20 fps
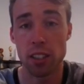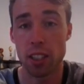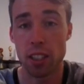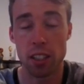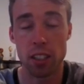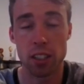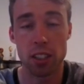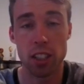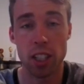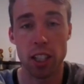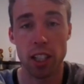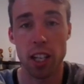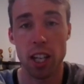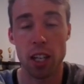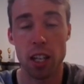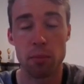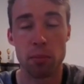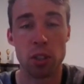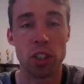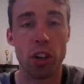You can check out
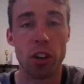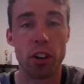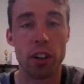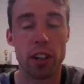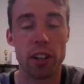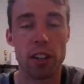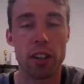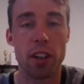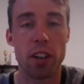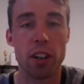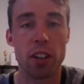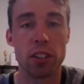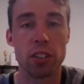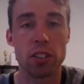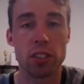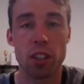the majority of those.